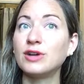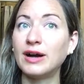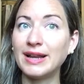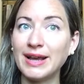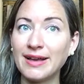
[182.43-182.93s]

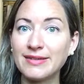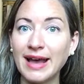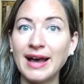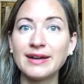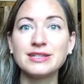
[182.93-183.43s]
not as
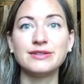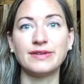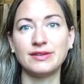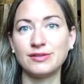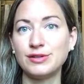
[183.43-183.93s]
active
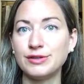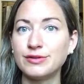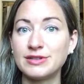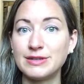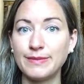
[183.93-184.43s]
as you
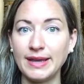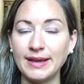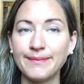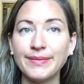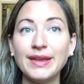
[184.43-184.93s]
used to be.